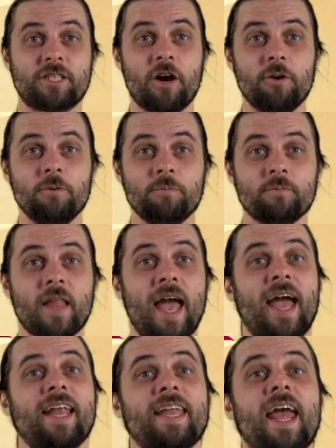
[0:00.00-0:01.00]
is Joel,
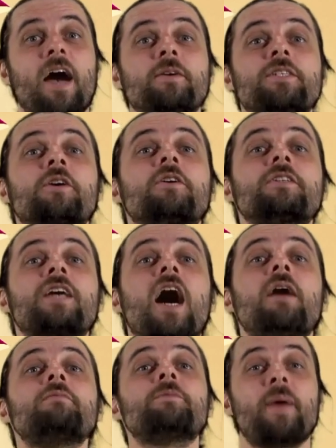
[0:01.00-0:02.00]
and now is your
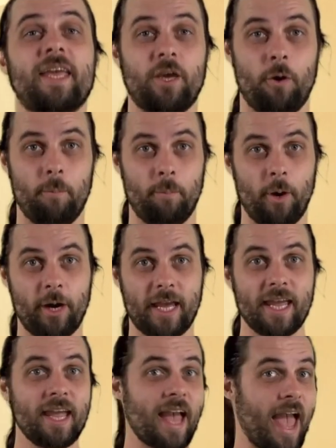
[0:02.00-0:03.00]
time to make your
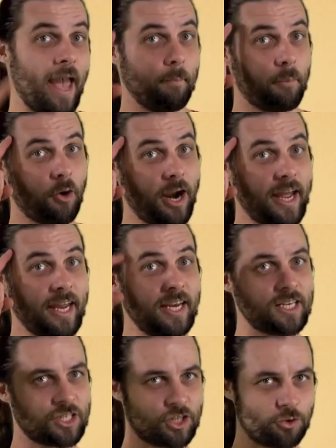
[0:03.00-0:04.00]
body and
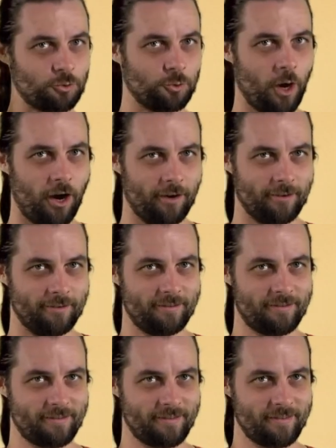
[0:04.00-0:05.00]
brain strong.
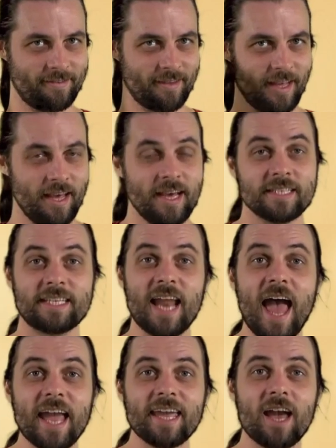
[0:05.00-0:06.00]

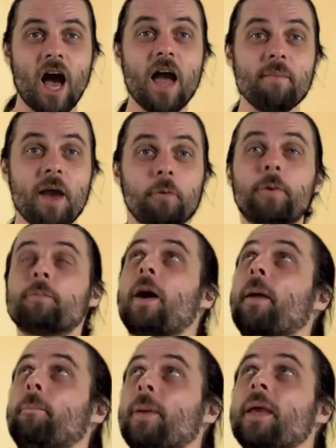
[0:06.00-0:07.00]
Today, I'm helping
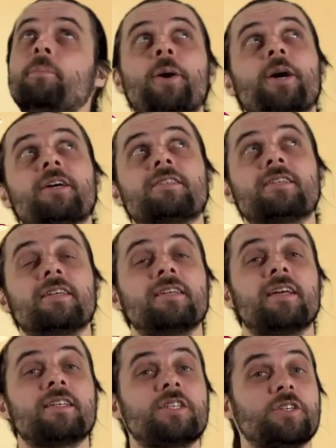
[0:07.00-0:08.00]
my big
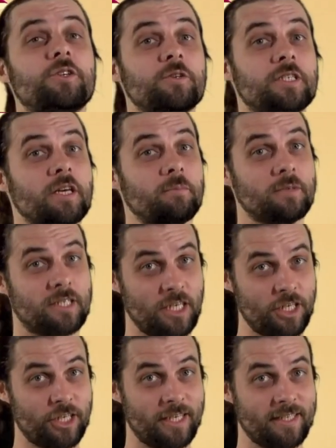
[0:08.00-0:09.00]
person to do some
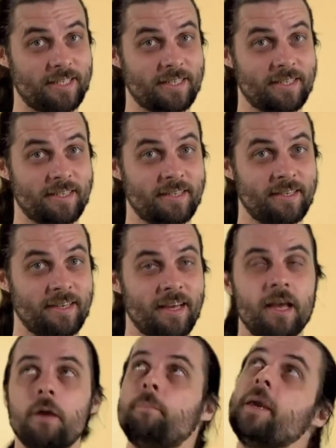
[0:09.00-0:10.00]
dishes.
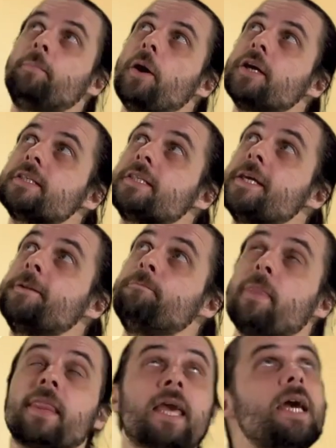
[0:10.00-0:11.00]
Big person,
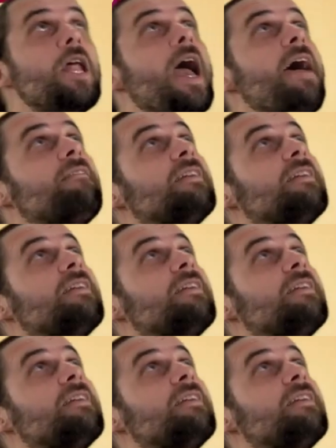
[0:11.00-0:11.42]
can I